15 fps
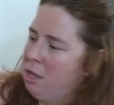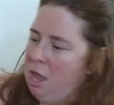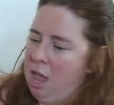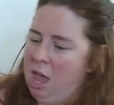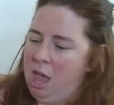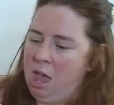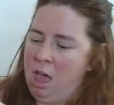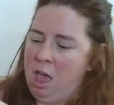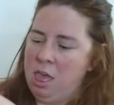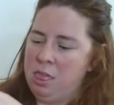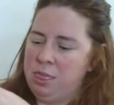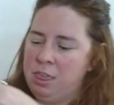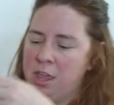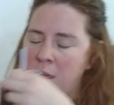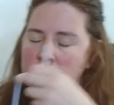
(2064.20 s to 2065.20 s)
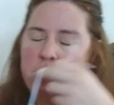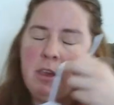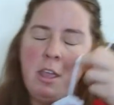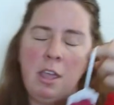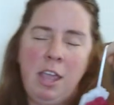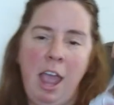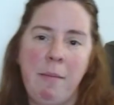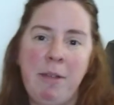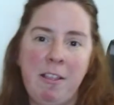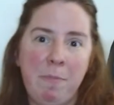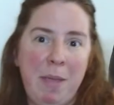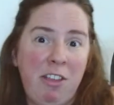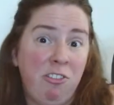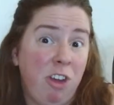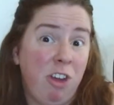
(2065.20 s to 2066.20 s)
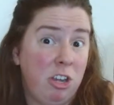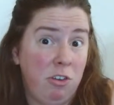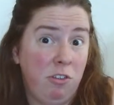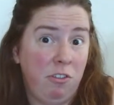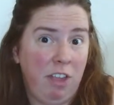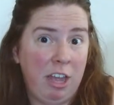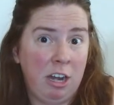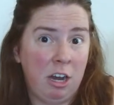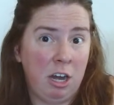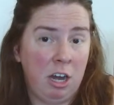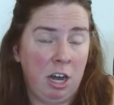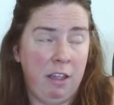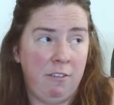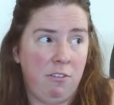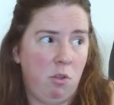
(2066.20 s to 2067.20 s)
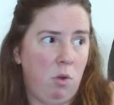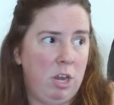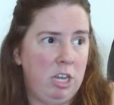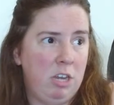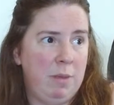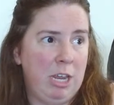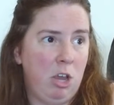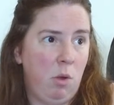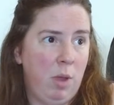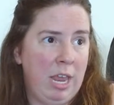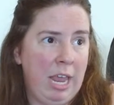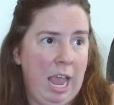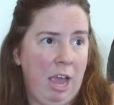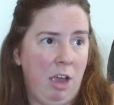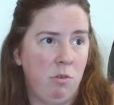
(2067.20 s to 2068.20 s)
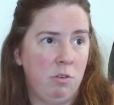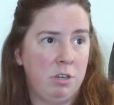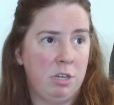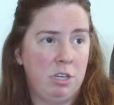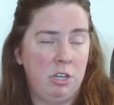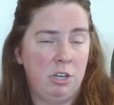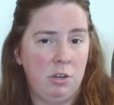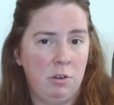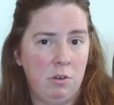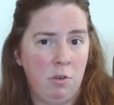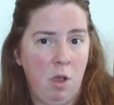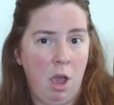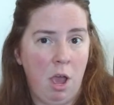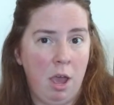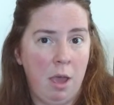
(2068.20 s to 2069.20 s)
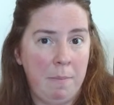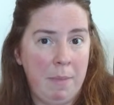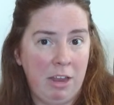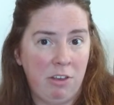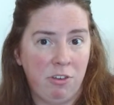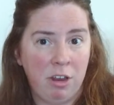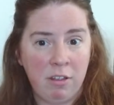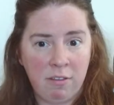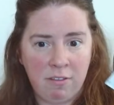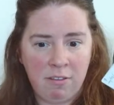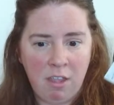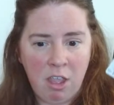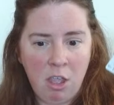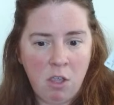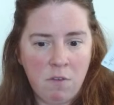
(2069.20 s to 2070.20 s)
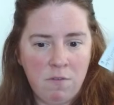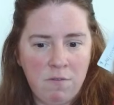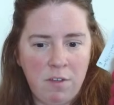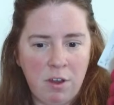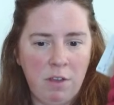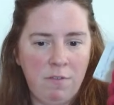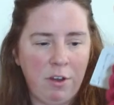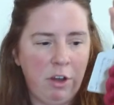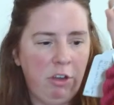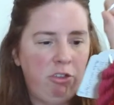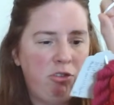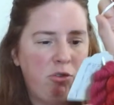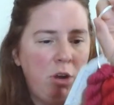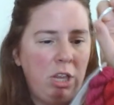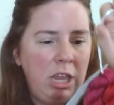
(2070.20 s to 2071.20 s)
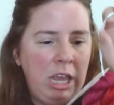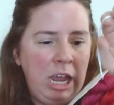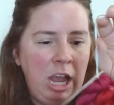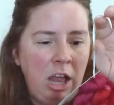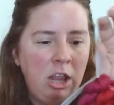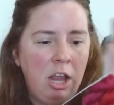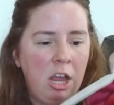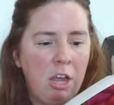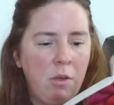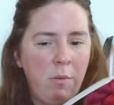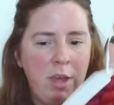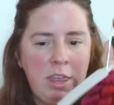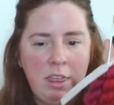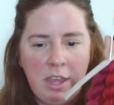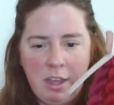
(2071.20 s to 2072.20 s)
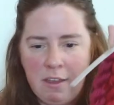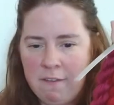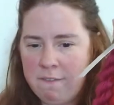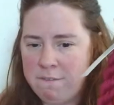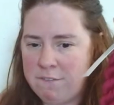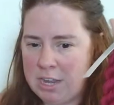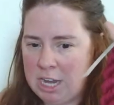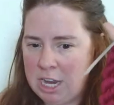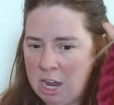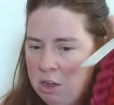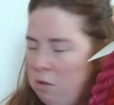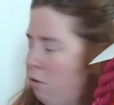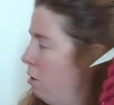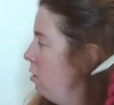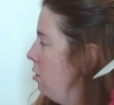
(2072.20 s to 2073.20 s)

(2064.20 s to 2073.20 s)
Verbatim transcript: uh, the the ChemKnits Patreon newsletter is going to be going out to uh, patrons very very shortly, along with a video.